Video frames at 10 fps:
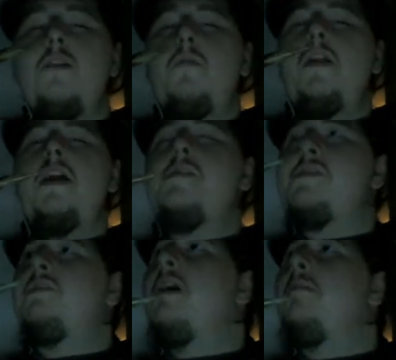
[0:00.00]
way that I would
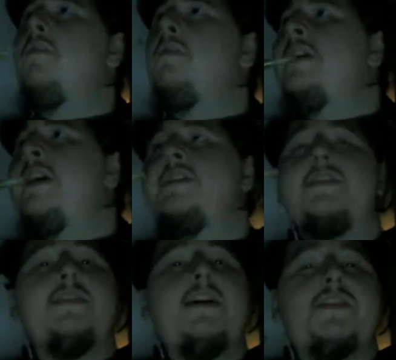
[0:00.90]
describe burley taste,
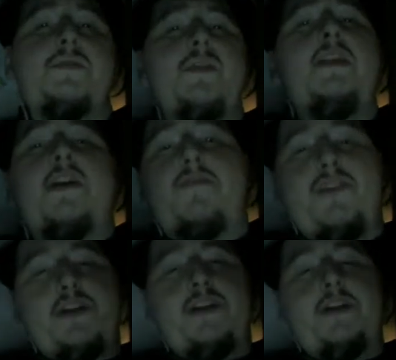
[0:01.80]
it's not sweet like a
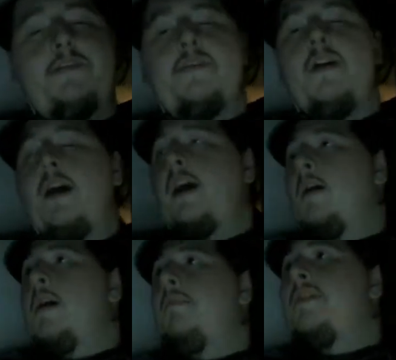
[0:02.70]
Virginia,
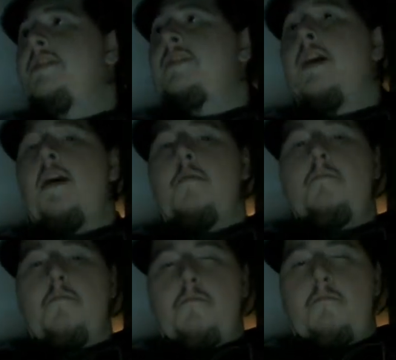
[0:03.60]
but it's not
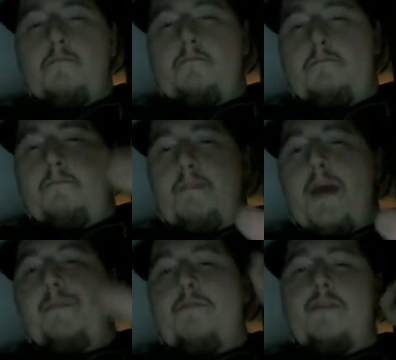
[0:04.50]

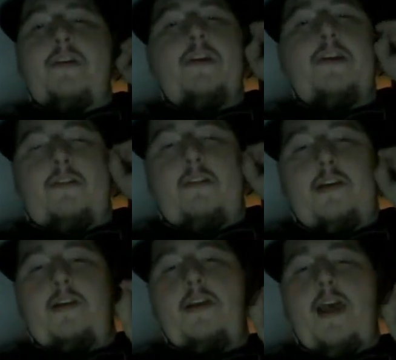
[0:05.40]
peppery
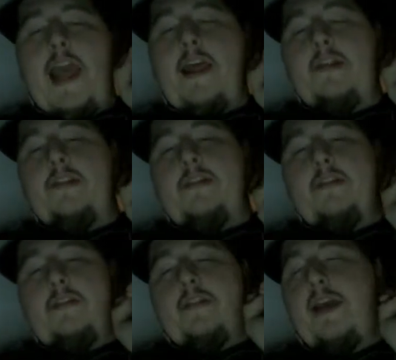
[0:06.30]
and
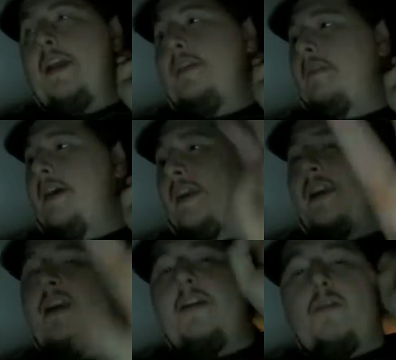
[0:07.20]
like
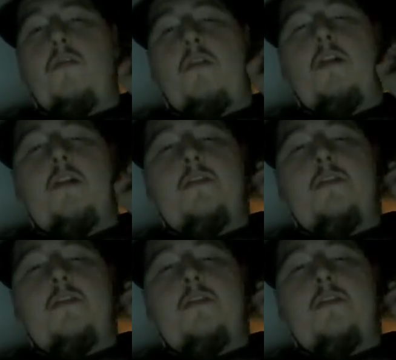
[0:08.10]
Latakia or